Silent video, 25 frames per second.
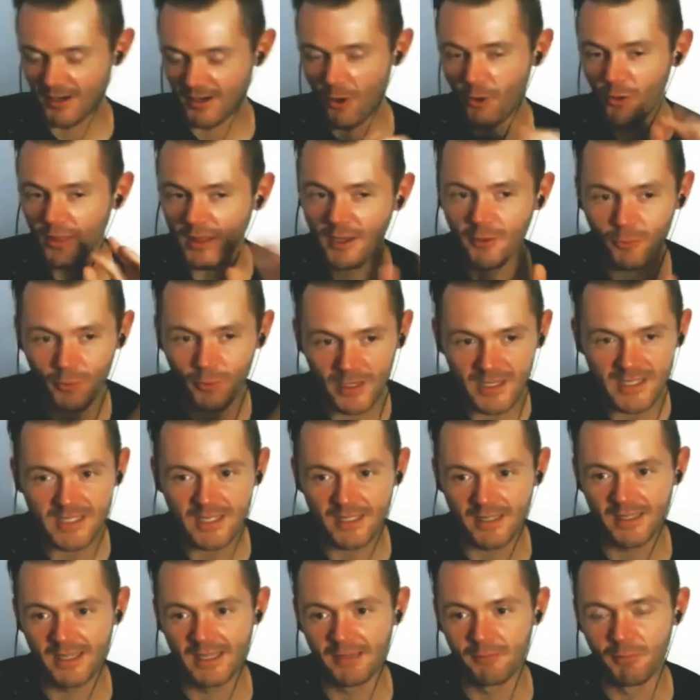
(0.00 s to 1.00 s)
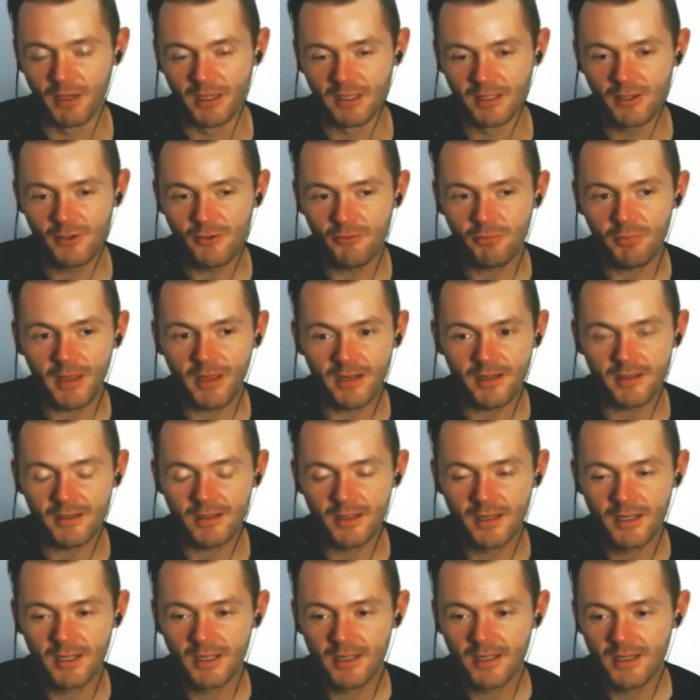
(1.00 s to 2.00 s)
only recently, but you've been
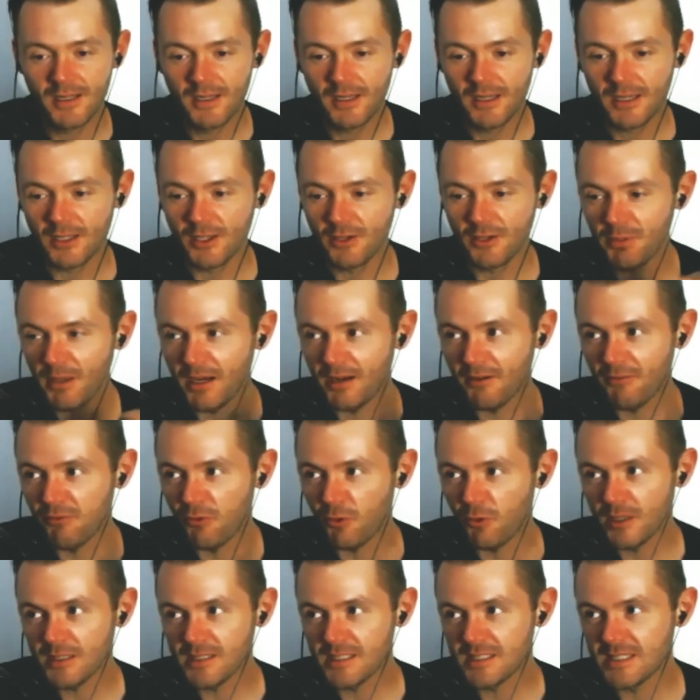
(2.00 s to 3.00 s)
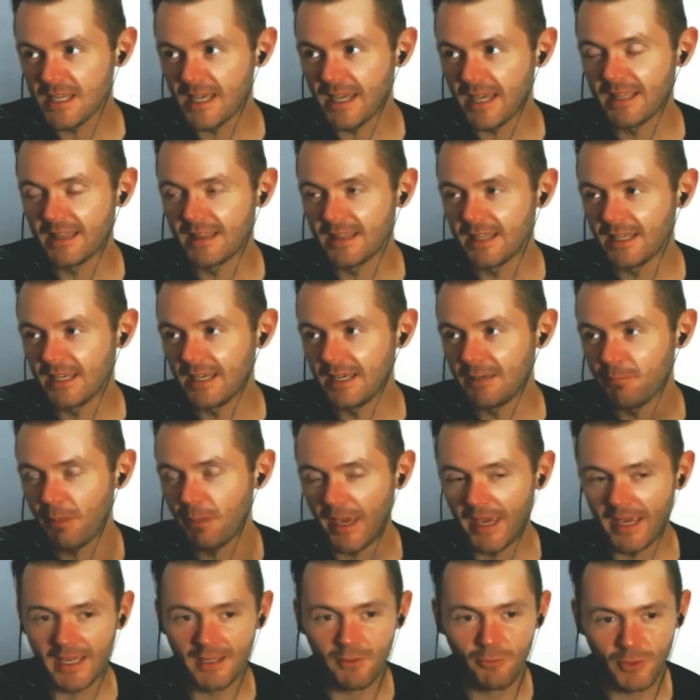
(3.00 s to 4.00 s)
a voice in the
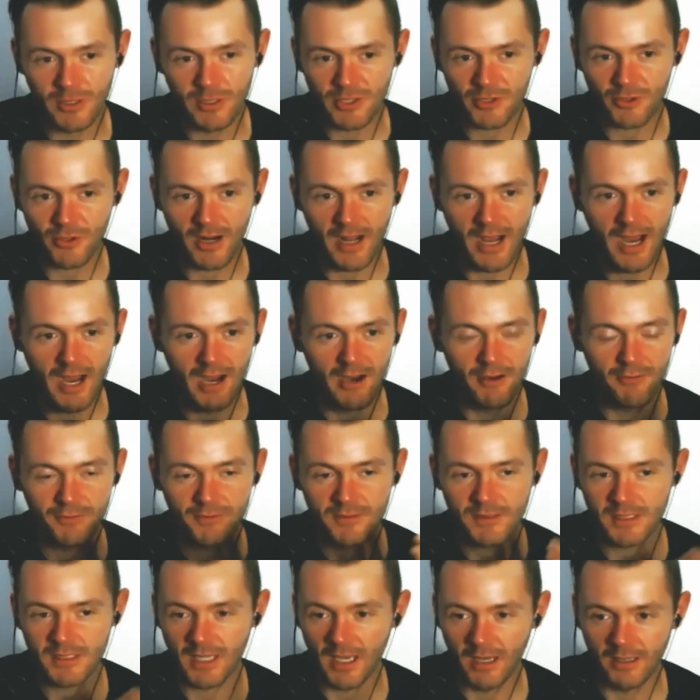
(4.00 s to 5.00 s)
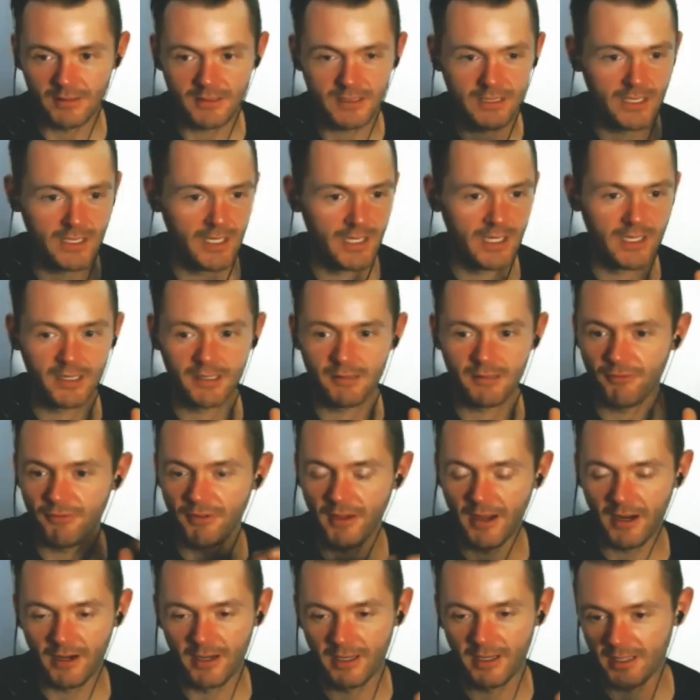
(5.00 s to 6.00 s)
pagan witchcraft, Celtic,
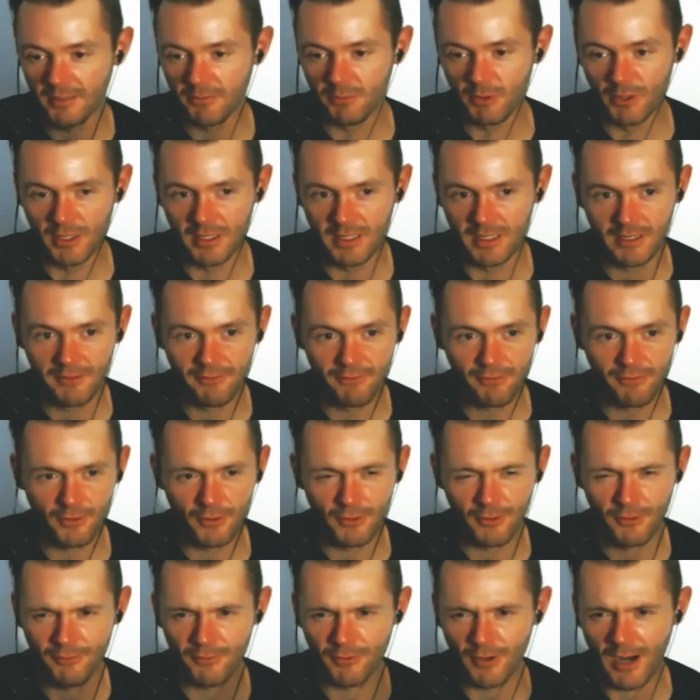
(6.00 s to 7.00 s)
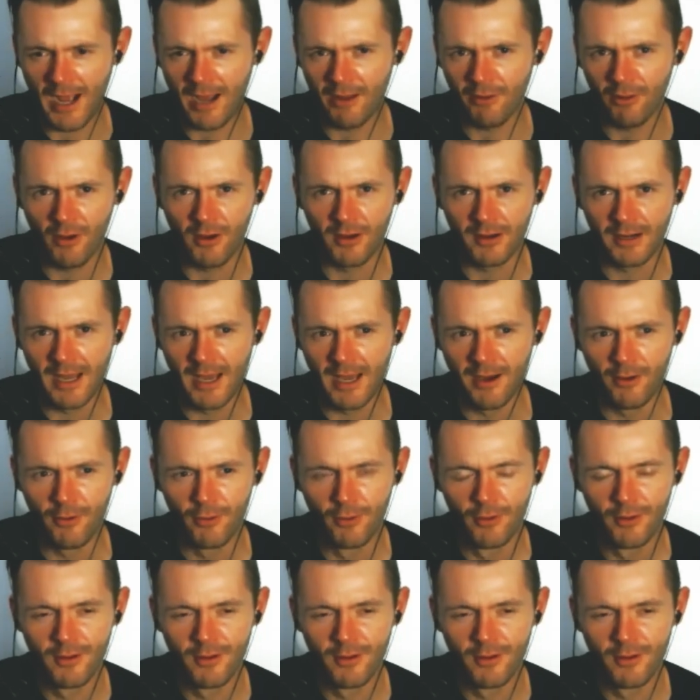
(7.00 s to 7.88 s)
fairy community for how long now?